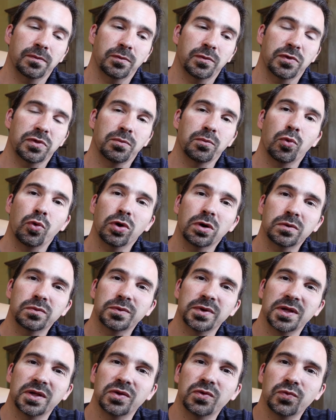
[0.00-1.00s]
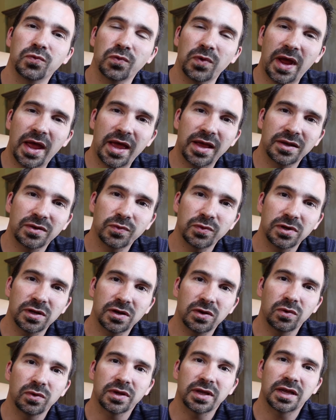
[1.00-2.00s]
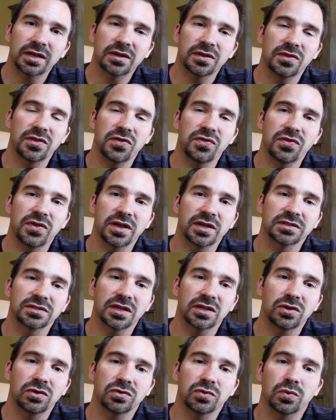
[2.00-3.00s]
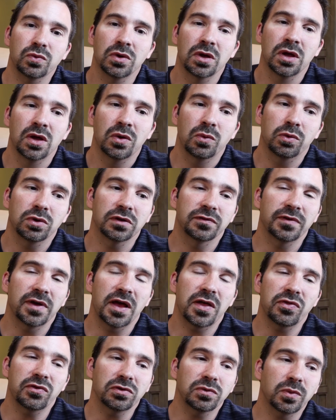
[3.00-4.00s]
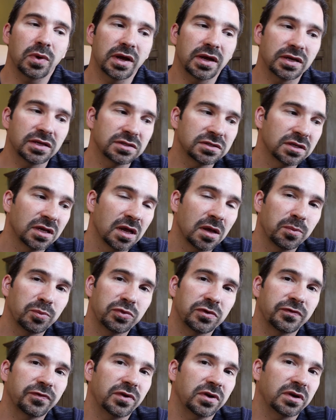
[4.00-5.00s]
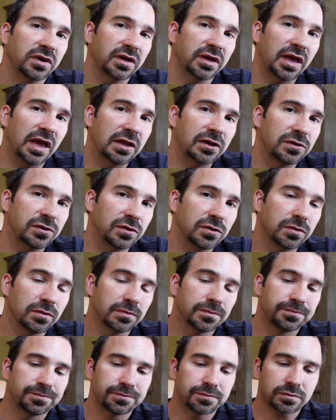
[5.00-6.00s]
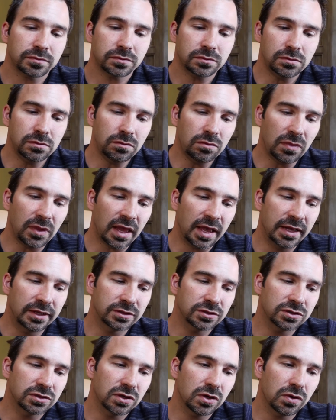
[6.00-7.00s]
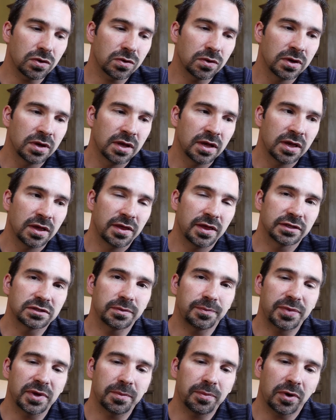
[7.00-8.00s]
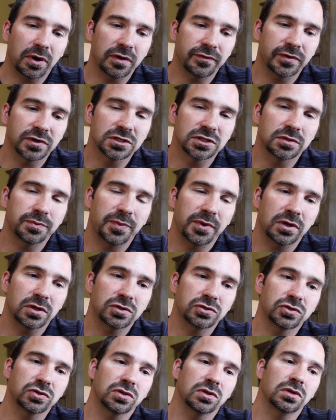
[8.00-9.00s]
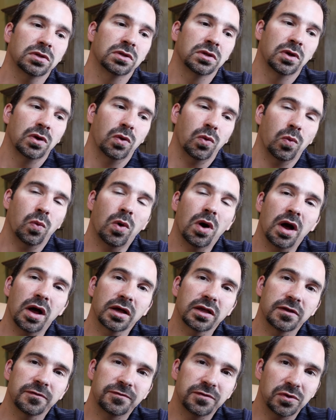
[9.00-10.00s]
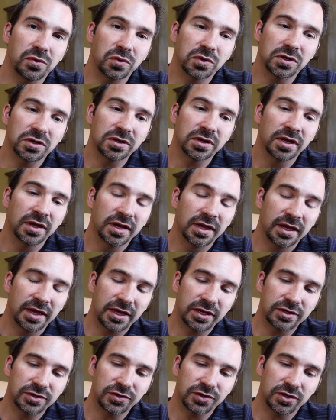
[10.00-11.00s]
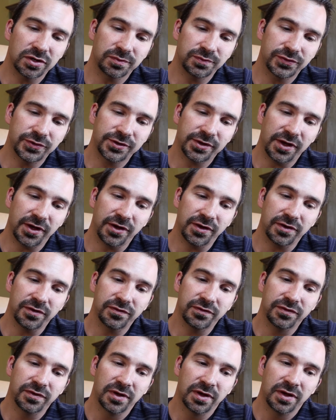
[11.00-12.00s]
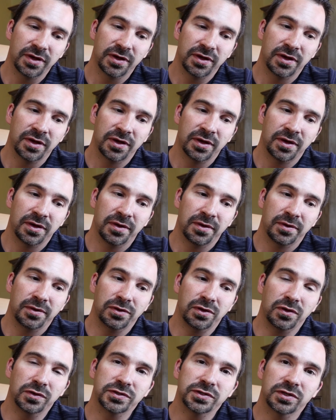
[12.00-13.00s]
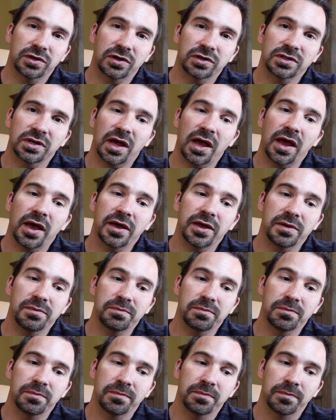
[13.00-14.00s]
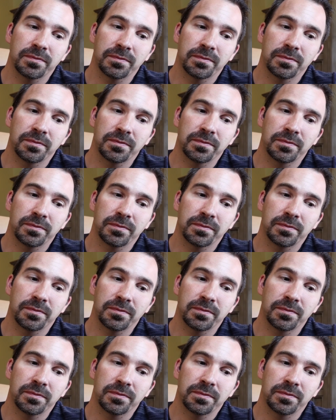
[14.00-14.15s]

with more regret when you don't get to the things that you would have otherwise preferred to get to. And so it's a big part of our spiritual walk, if you would, in terms of using our time